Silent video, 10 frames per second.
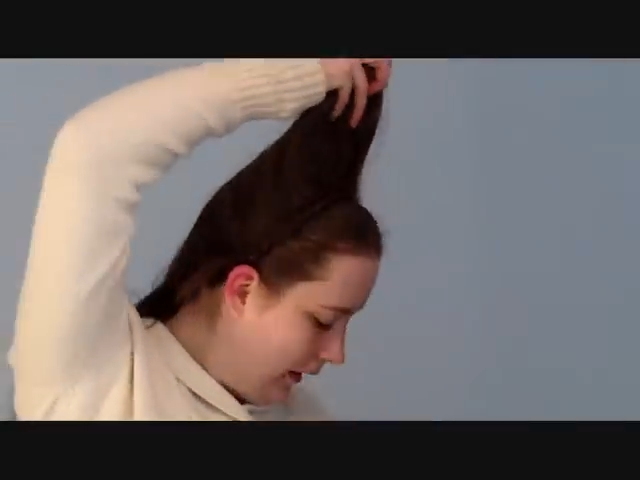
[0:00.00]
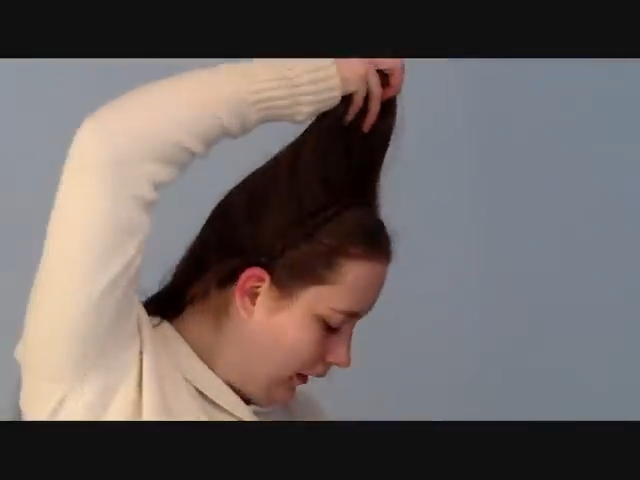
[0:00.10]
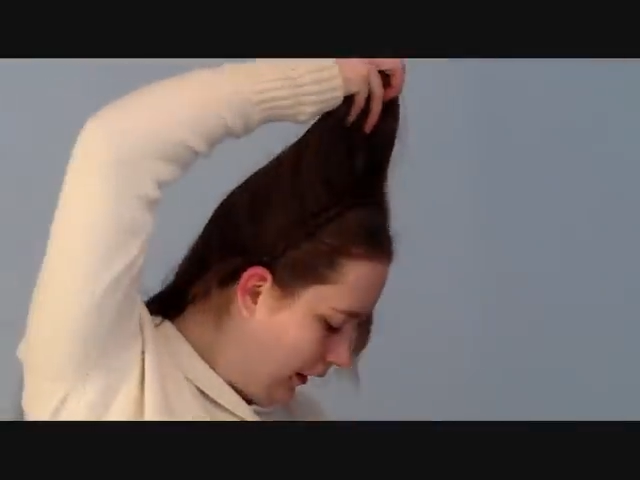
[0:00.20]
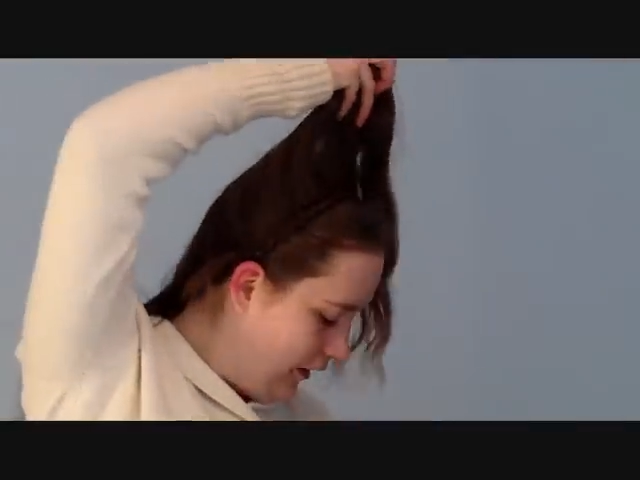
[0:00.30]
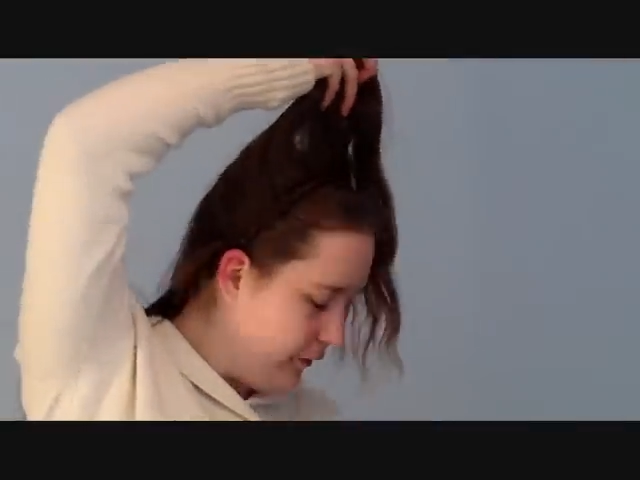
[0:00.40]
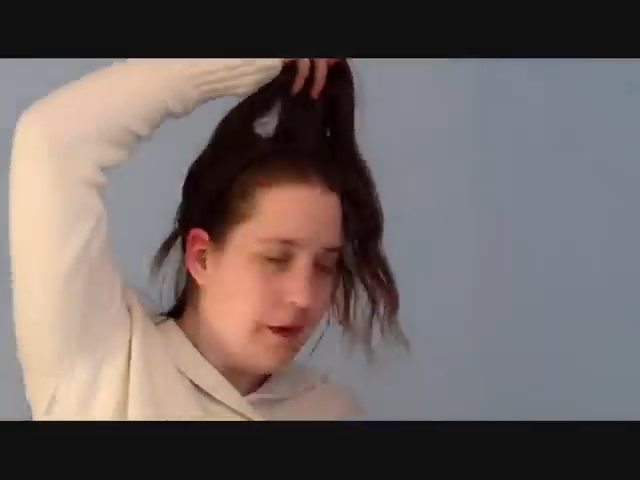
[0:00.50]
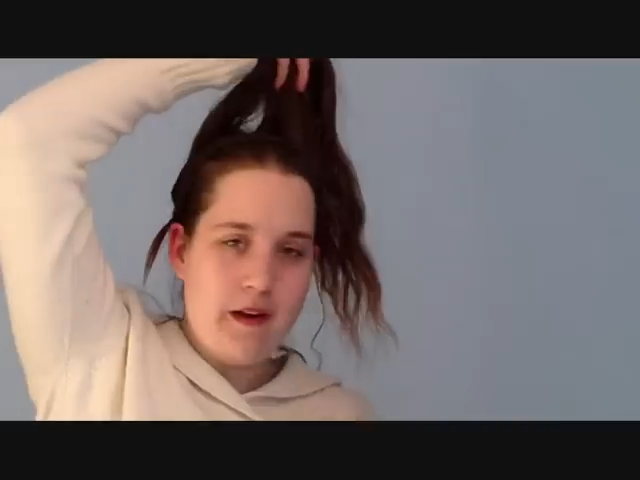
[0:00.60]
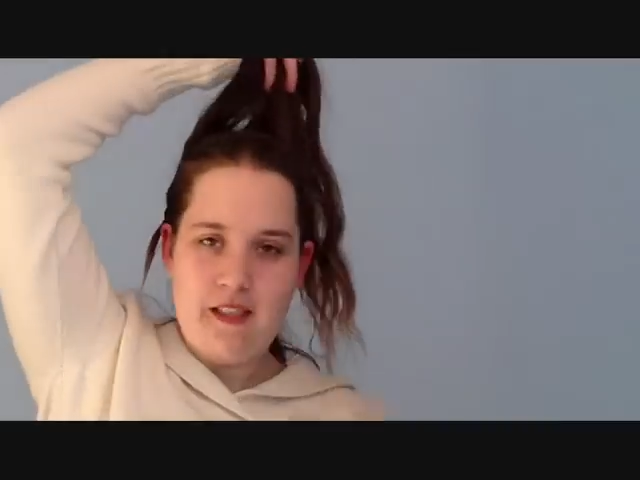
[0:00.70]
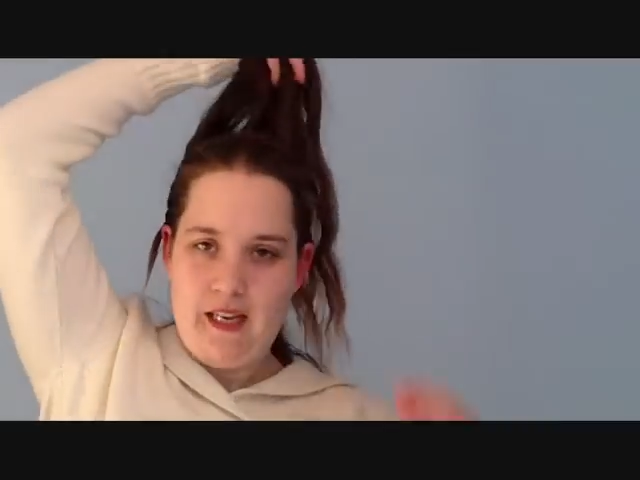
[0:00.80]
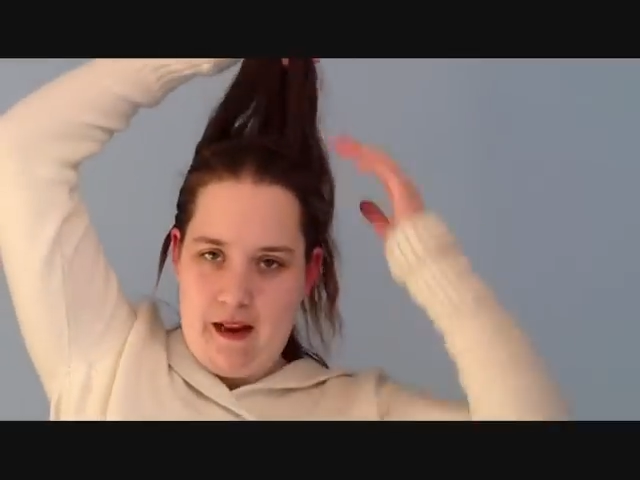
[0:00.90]
a little half
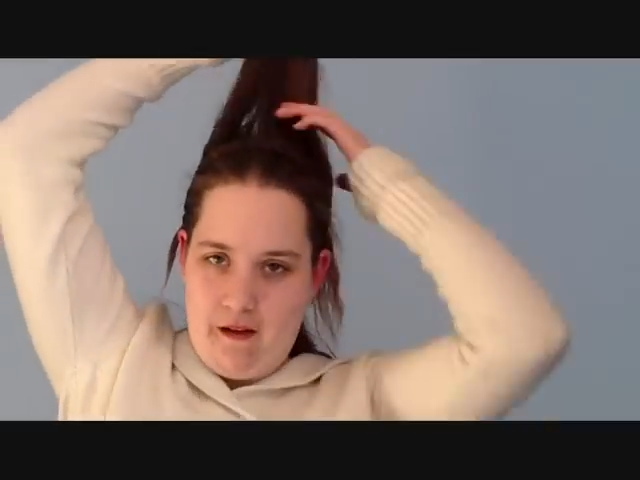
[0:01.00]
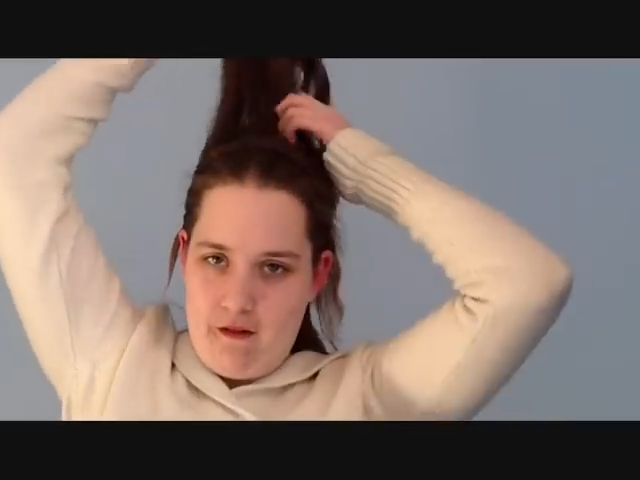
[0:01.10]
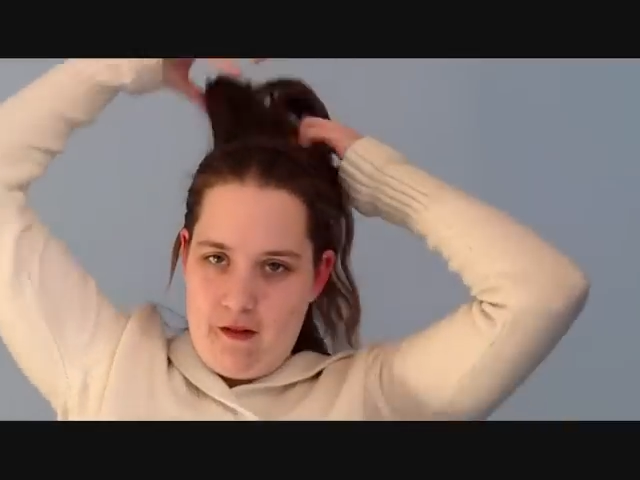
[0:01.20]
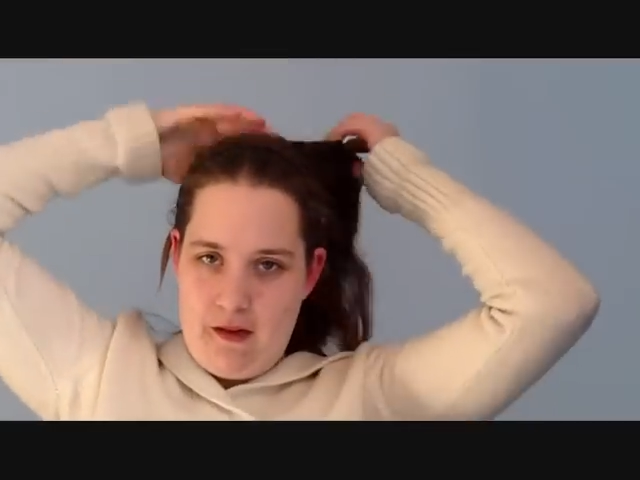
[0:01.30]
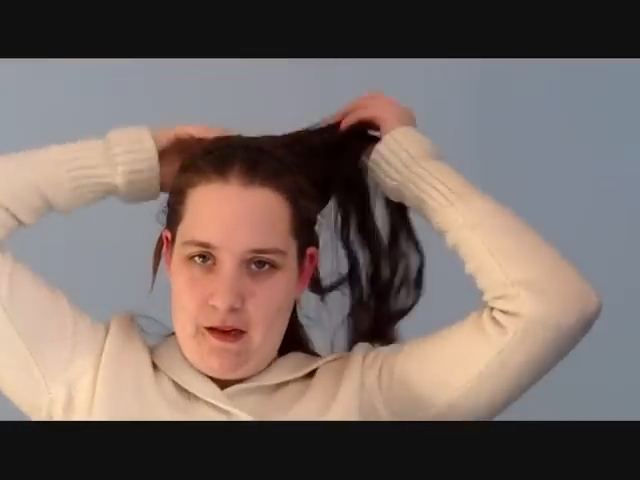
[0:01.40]
ponytail